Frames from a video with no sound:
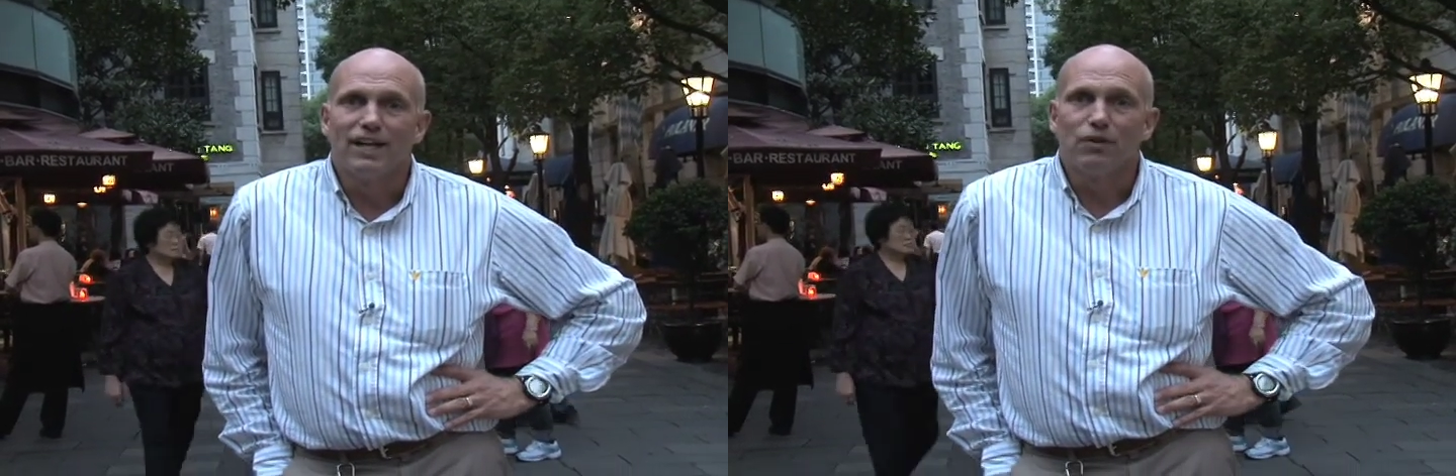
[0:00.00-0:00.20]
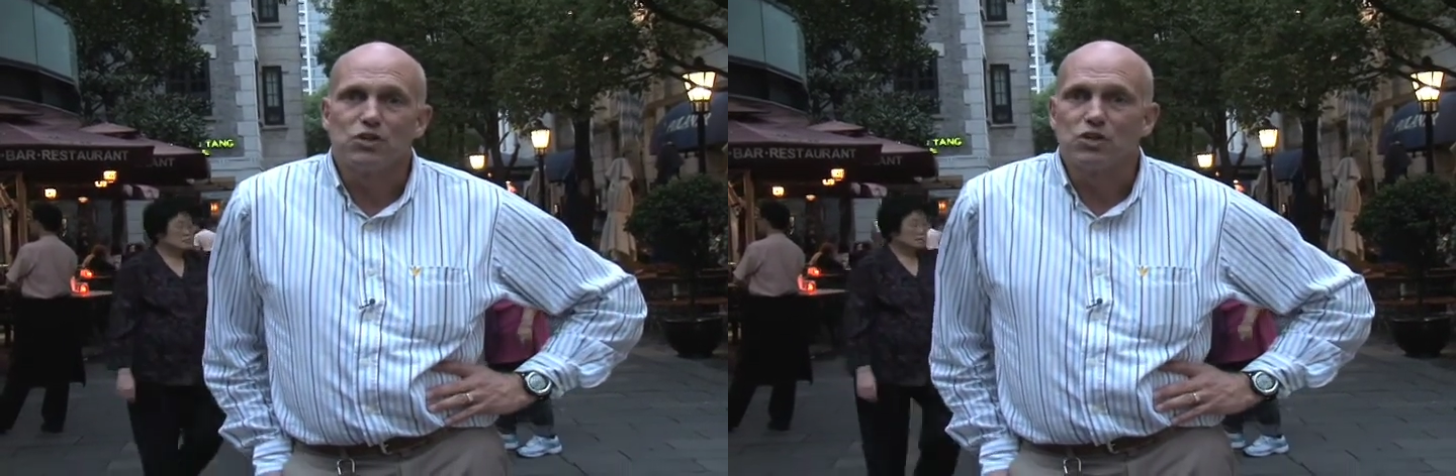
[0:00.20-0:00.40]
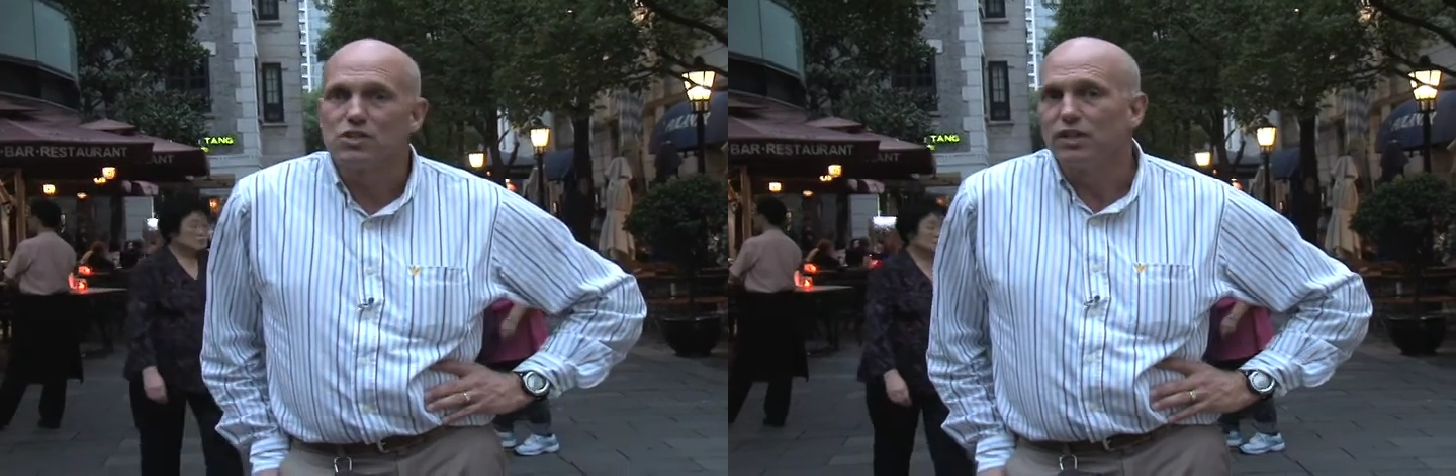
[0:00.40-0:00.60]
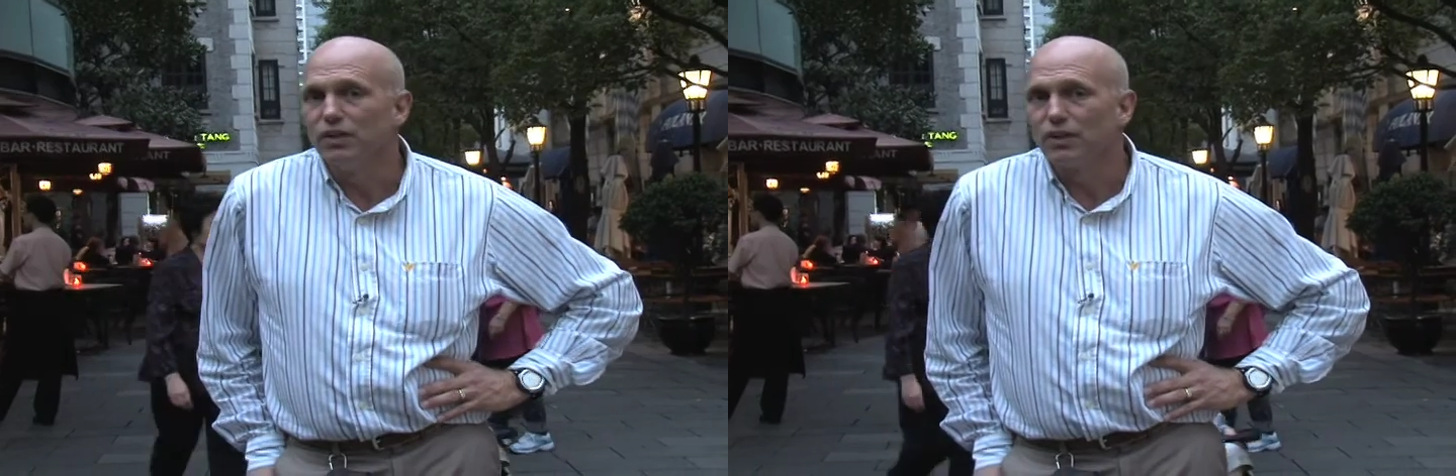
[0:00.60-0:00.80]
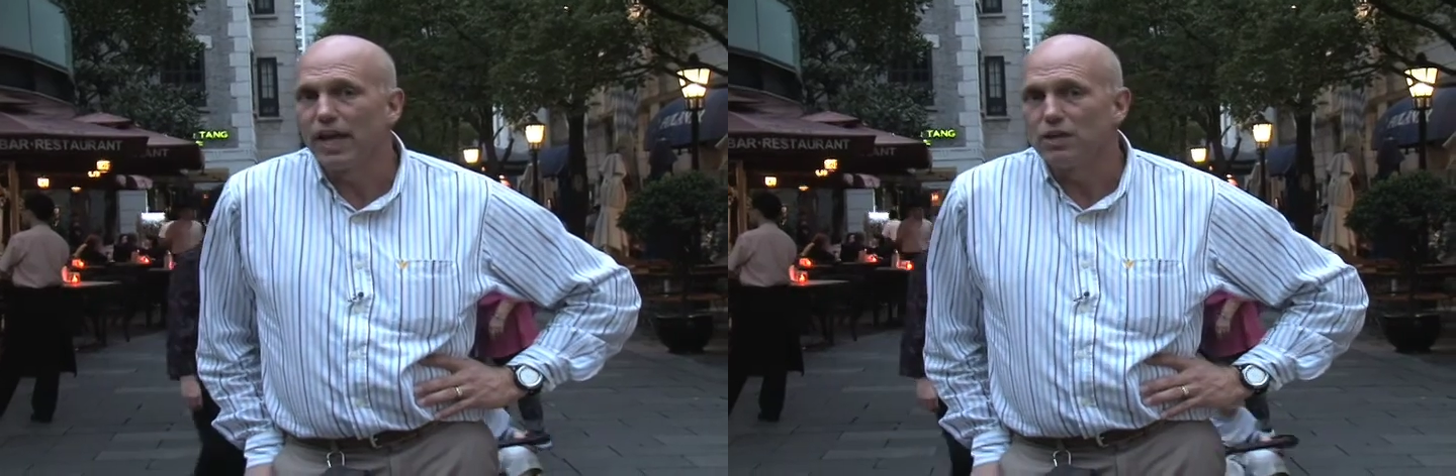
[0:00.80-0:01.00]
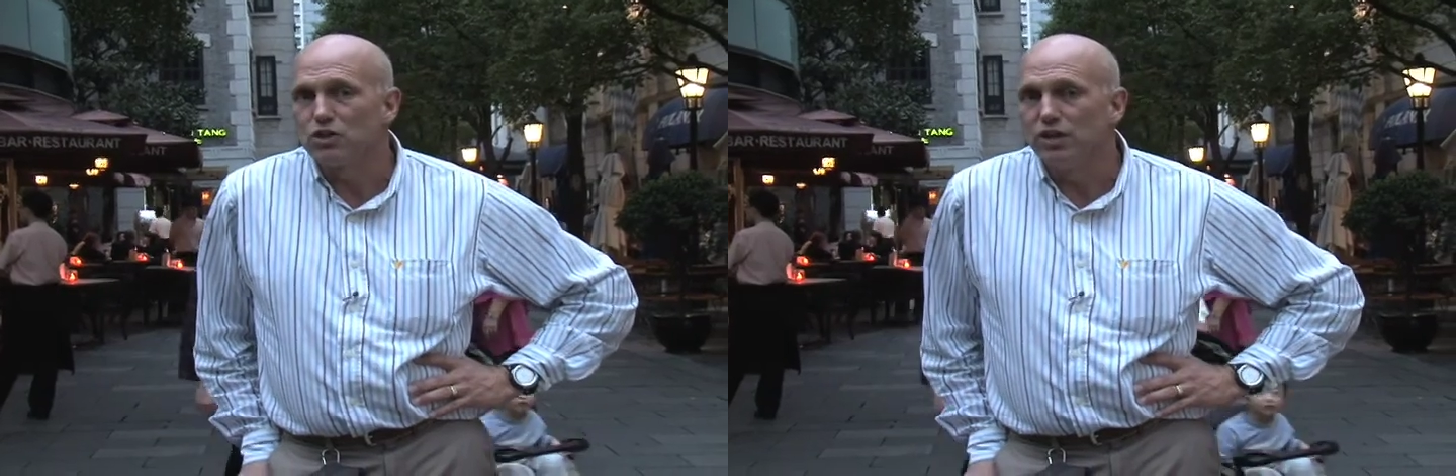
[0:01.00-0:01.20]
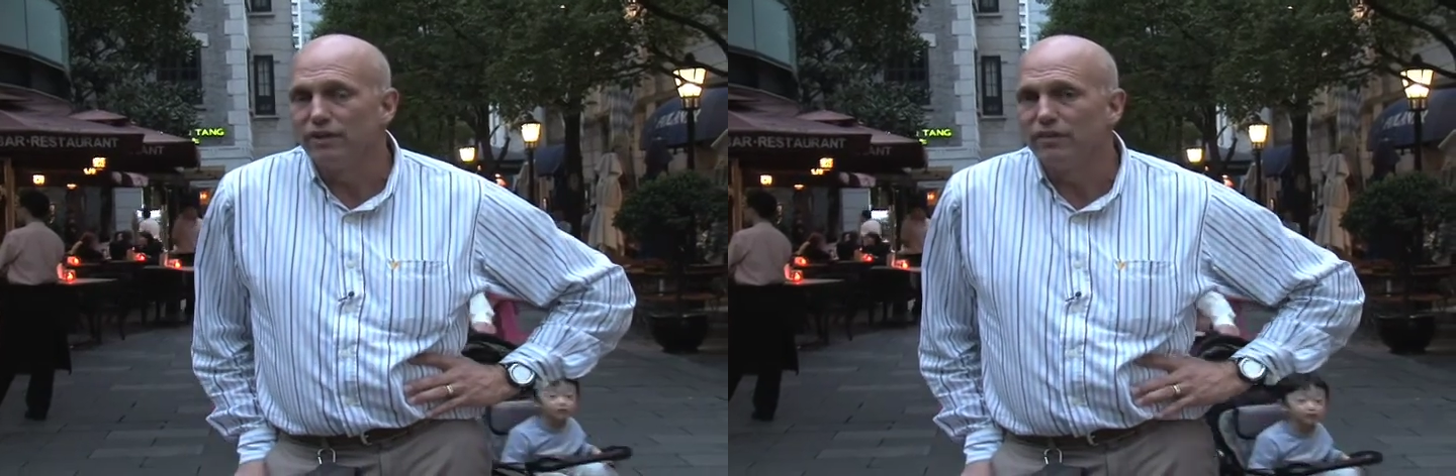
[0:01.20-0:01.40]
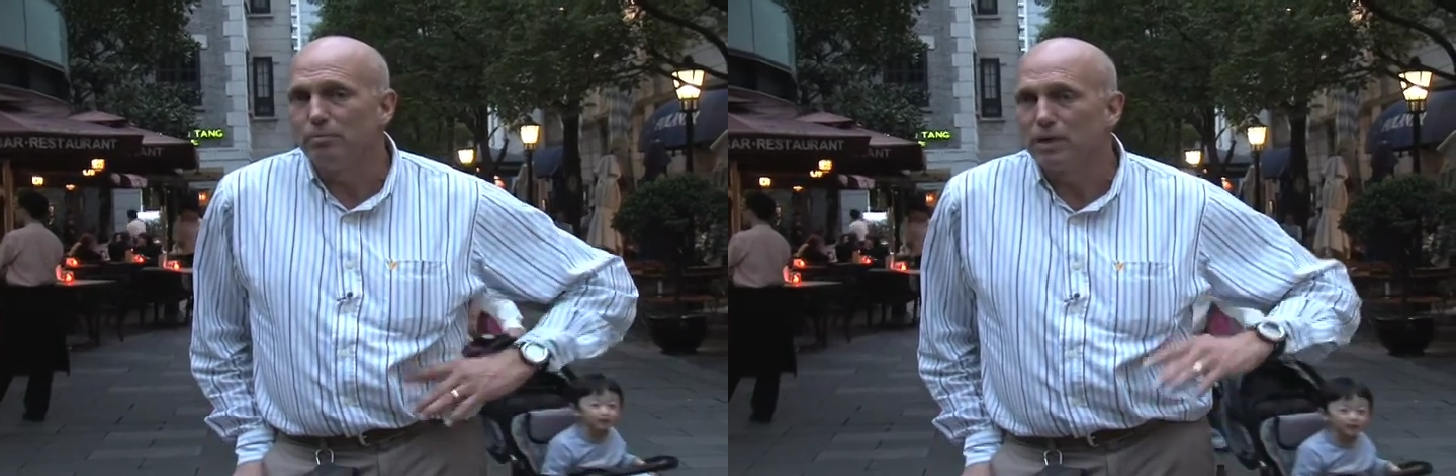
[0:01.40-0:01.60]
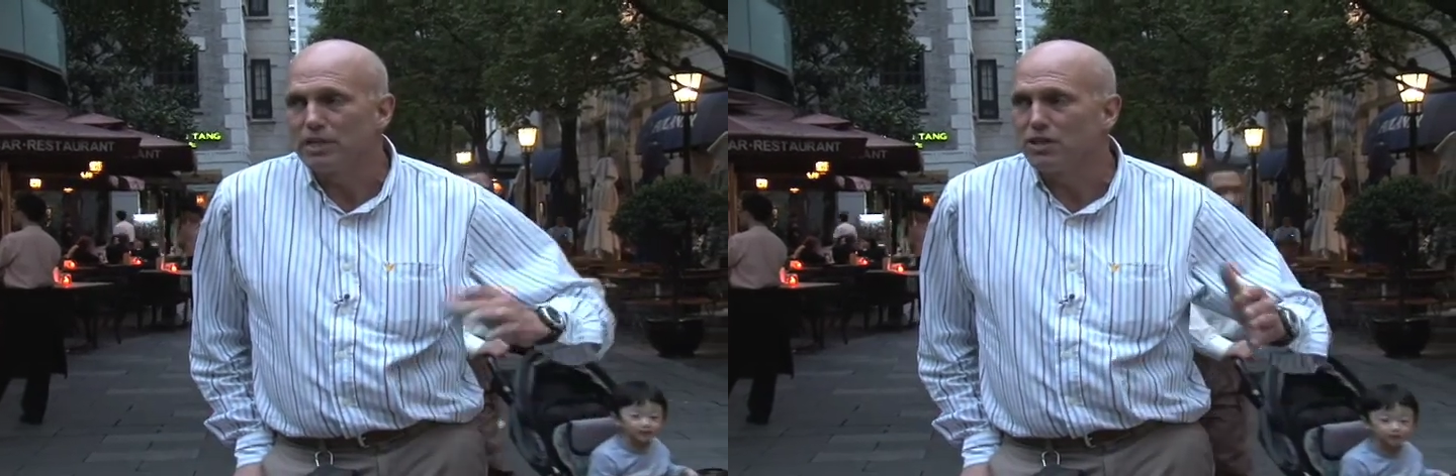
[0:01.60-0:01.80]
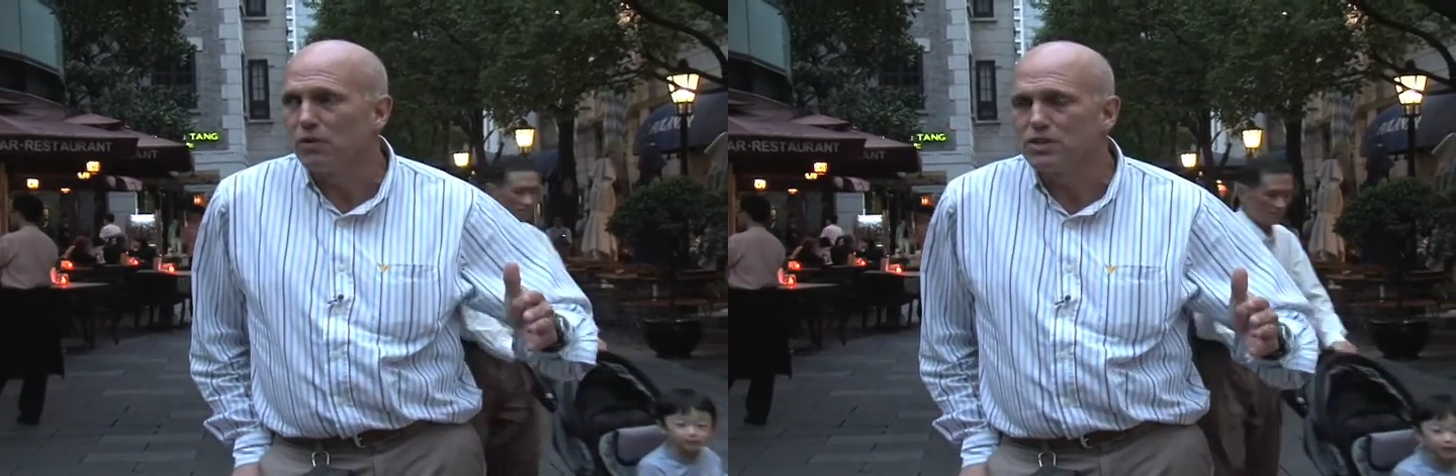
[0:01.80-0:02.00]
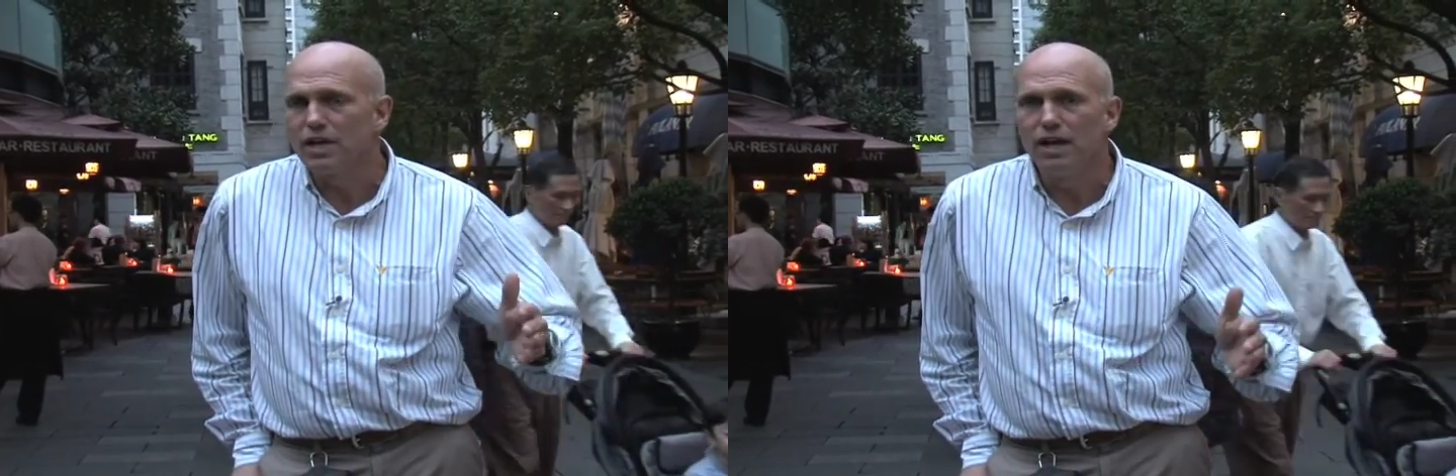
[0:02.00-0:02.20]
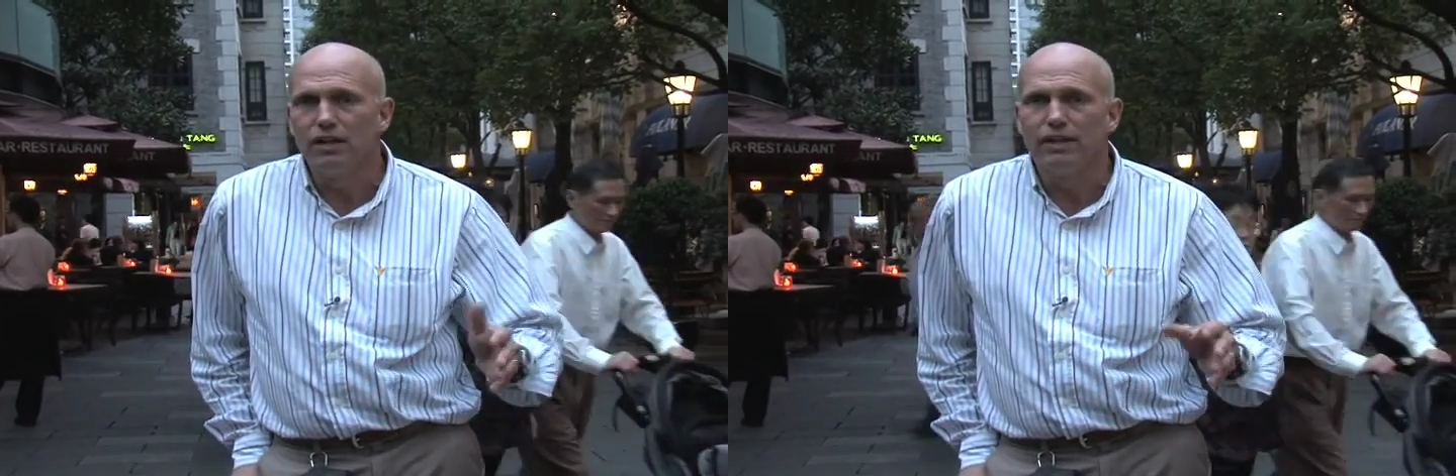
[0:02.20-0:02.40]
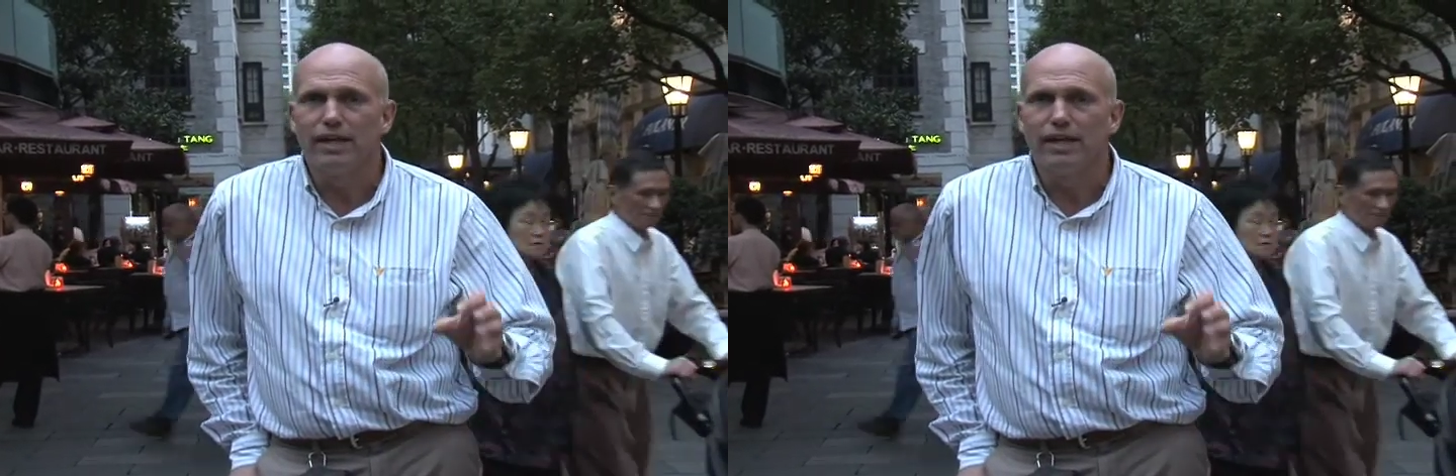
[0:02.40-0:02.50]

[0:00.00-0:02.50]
which is the location of the Peace Hotel,